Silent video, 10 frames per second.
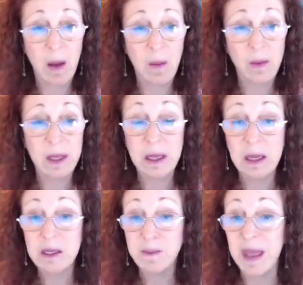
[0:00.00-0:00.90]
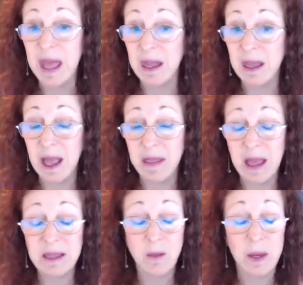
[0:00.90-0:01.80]
we could expand it. And
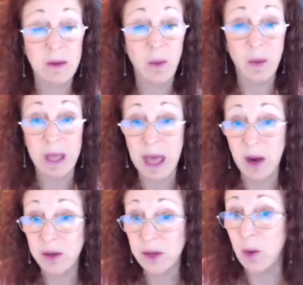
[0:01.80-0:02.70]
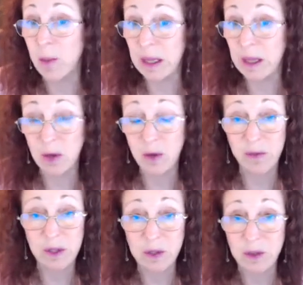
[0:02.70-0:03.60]
that's when we added so many of the new
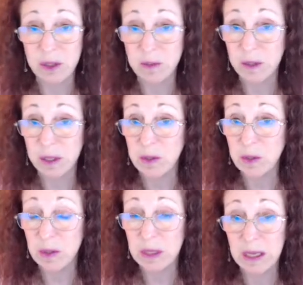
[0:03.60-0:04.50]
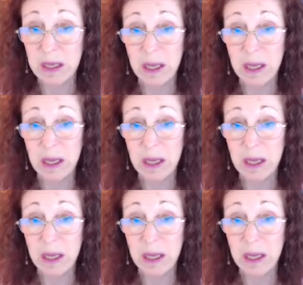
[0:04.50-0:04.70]
features at SpeakerTunity.